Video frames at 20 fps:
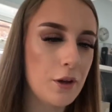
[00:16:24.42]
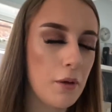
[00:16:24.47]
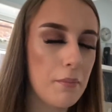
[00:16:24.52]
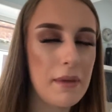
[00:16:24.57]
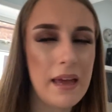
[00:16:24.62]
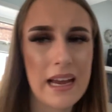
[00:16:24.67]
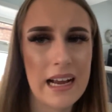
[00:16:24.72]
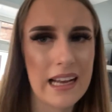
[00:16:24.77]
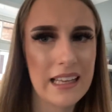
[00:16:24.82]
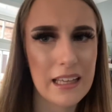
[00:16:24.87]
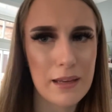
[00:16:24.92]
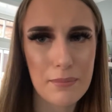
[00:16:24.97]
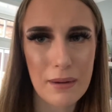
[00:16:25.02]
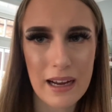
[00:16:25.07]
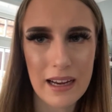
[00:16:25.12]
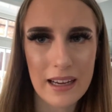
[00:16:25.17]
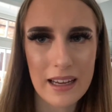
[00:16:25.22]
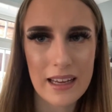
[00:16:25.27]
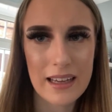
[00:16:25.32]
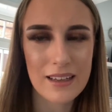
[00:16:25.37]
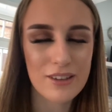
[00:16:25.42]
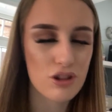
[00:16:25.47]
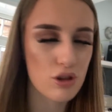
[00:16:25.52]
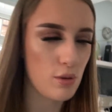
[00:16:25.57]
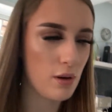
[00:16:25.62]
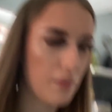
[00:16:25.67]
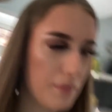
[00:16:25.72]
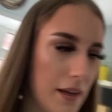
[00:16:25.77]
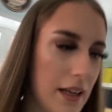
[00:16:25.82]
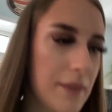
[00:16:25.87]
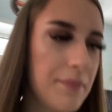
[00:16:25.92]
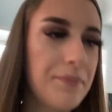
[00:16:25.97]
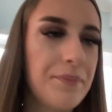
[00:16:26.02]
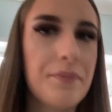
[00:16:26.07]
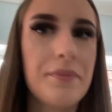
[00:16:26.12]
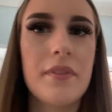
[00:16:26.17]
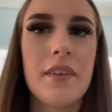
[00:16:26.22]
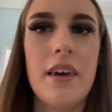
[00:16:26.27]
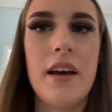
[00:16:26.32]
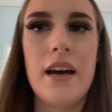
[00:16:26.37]
make any pancakes, do you know what I mean?
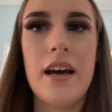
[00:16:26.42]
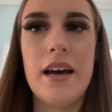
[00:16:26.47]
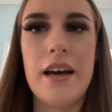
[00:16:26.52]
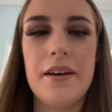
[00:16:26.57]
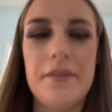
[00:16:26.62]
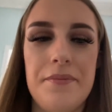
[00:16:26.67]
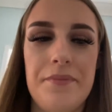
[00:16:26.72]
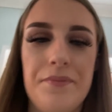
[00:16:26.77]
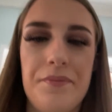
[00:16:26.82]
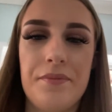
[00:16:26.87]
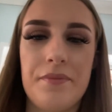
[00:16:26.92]
Um,